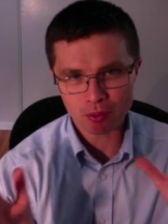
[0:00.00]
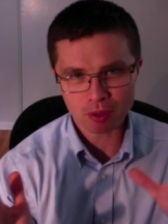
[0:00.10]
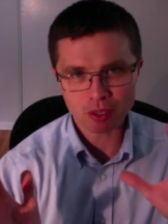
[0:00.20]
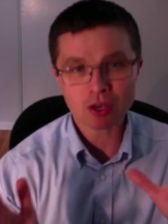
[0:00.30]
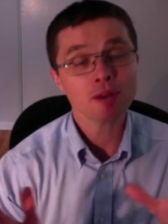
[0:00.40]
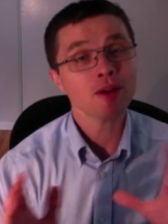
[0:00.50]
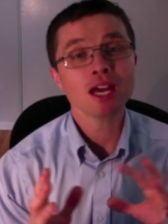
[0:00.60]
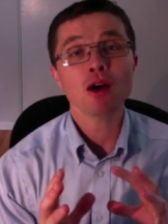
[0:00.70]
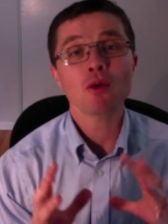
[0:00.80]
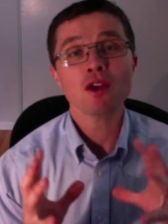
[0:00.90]
we talked about
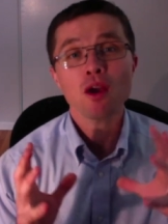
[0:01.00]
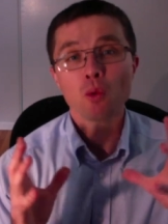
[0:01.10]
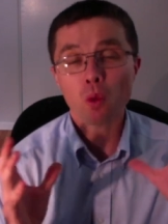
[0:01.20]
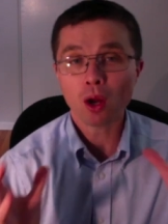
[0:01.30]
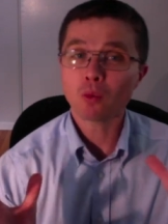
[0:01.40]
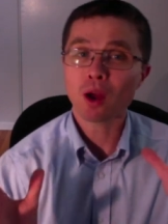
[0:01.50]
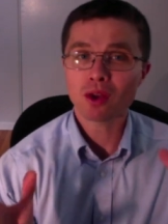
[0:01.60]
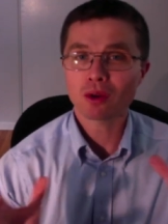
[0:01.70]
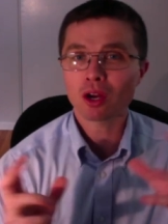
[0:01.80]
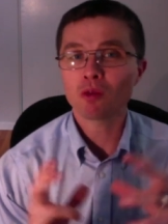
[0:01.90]
how one way
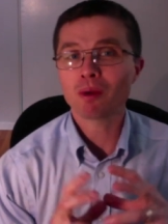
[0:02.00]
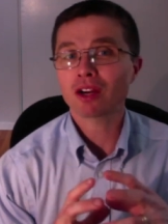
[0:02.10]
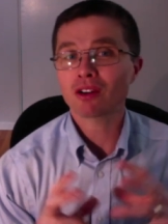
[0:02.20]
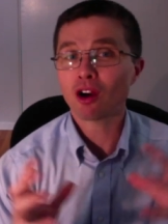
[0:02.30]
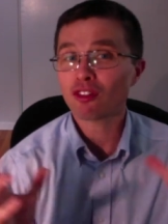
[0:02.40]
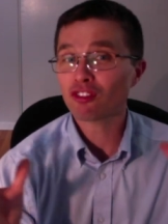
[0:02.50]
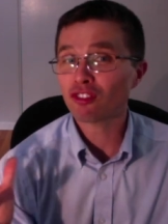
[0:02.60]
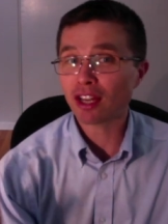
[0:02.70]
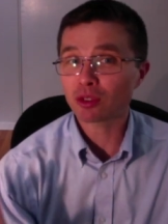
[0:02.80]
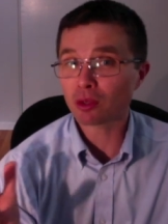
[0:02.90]
you can go bigger are
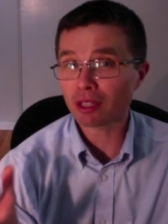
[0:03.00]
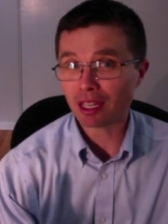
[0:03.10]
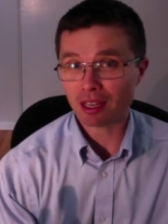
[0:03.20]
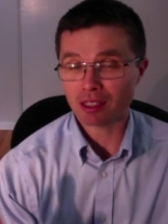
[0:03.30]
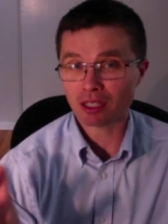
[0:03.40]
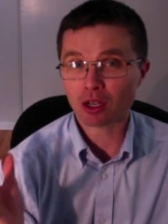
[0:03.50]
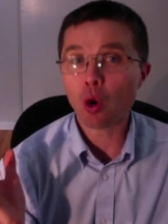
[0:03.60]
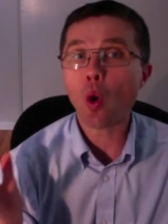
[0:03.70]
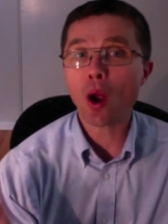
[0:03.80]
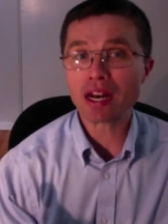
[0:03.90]
federal leagues, a
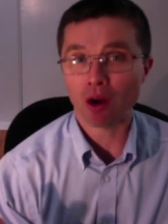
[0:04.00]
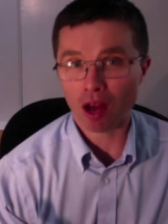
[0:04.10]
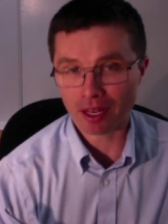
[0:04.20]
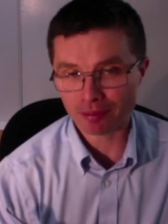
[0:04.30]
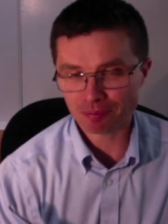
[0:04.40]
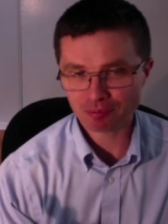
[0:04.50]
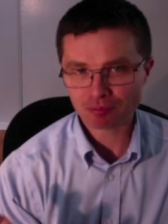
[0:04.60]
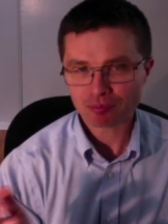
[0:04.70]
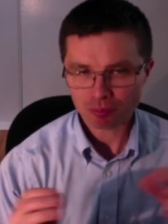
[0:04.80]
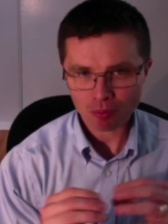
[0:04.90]
koinon,
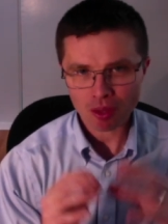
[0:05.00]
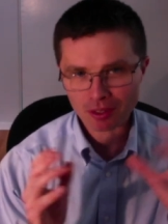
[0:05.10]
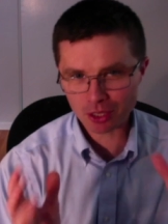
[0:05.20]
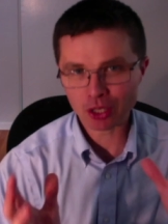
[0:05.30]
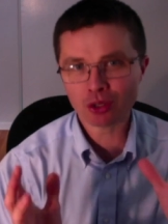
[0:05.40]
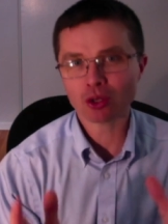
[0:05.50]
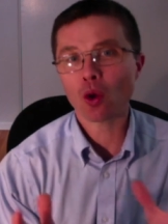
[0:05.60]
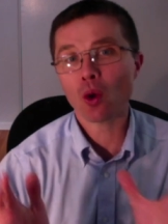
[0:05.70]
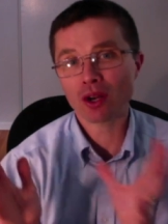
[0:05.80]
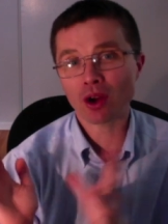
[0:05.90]
singular
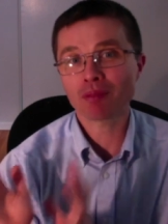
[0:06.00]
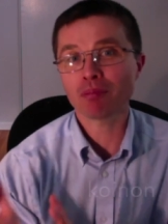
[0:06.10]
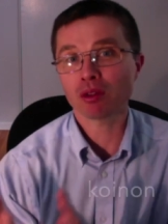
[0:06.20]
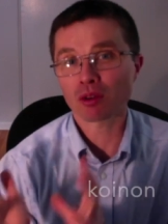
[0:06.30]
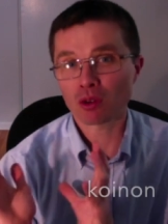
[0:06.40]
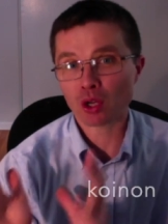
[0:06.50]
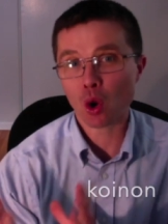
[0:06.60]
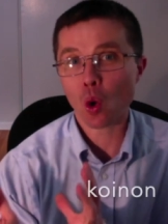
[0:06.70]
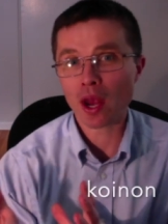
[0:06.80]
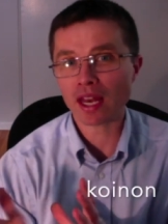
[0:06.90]
koinon, plural
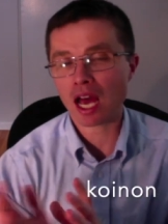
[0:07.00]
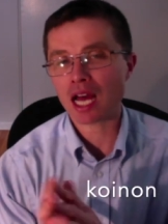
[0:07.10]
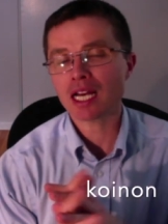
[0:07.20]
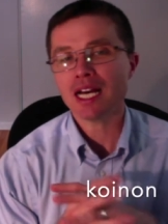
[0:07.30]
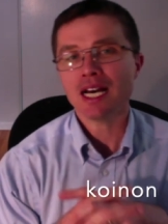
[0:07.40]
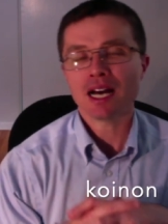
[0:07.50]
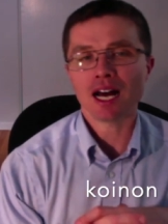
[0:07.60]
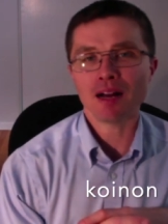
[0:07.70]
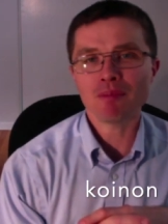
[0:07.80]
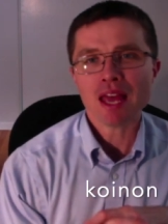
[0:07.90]
koina.
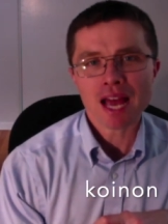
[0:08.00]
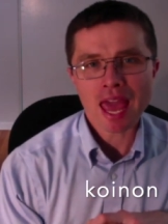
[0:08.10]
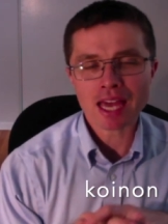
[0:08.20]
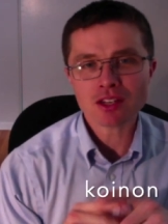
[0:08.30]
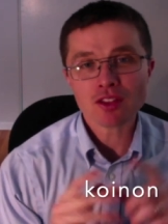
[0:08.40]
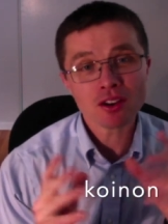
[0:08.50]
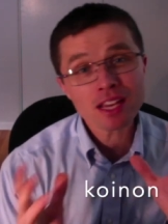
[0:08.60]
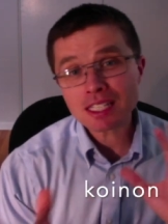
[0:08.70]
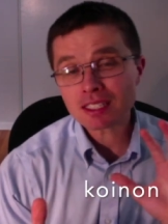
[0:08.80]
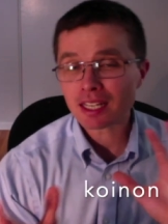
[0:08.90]
And there
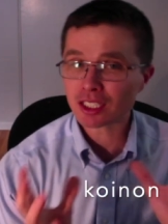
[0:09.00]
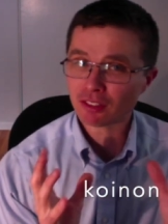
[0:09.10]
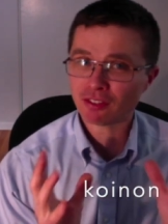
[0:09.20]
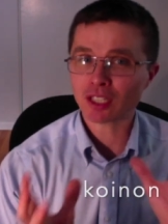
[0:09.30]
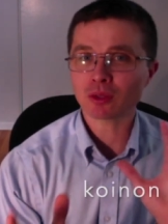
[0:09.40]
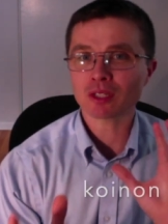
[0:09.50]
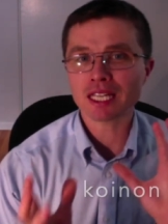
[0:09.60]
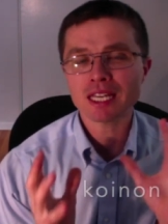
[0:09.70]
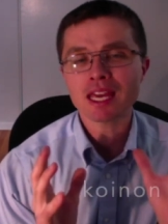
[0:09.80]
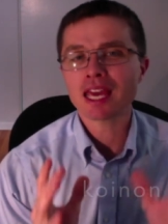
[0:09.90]
is such a federal
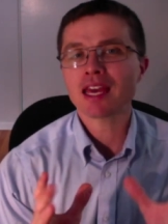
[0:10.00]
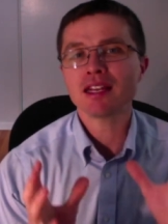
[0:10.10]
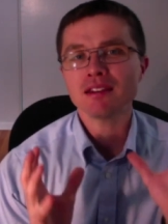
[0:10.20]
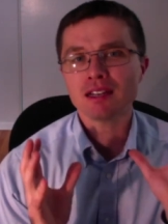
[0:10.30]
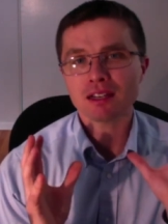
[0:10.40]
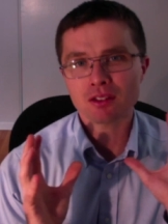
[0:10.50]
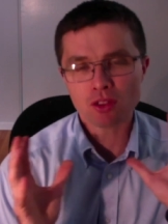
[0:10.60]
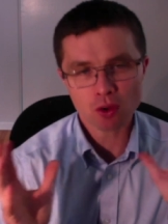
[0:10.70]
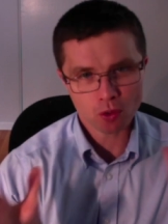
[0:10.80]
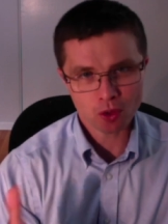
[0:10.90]
league in
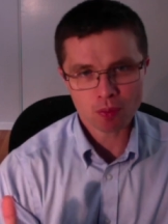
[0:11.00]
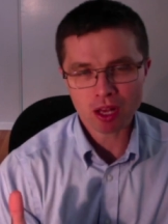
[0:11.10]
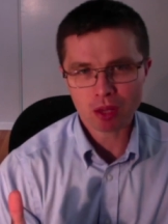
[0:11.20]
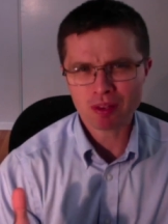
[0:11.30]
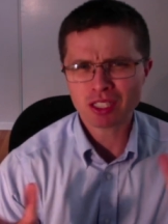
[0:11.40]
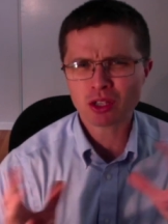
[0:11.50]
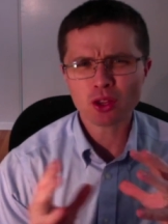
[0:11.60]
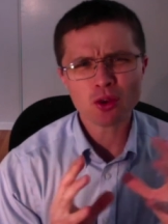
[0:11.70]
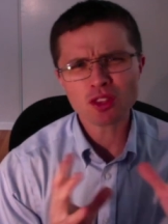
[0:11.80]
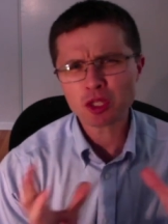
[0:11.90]
the northern Peloponnese,
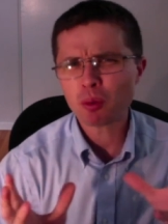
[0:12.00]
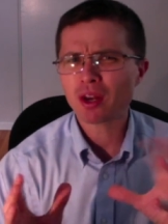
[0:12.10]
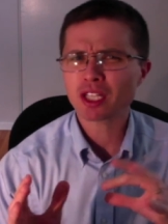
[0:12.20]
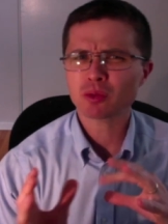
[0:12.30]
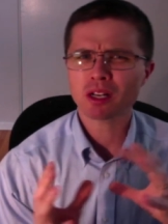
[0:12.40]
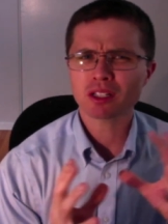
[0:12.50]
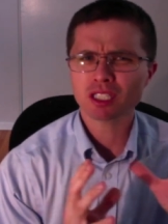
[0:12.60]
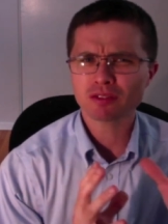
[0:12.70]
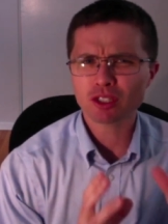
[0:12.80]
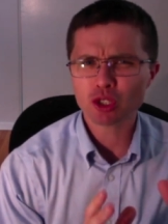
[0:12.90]
although at this point it's
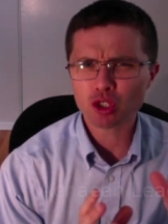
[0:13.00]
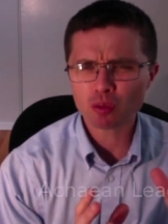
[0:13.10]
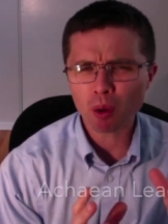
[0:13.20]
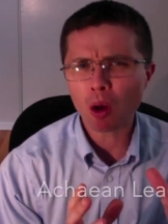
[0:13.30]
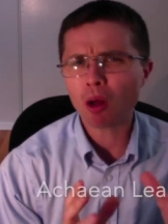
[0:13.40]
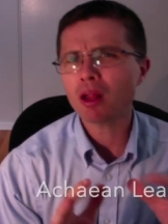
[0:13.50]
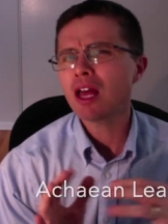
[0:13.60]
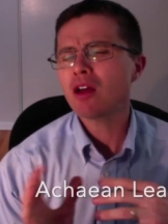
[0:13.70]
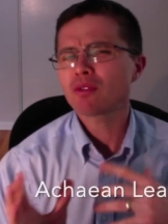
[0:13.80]
relatively small,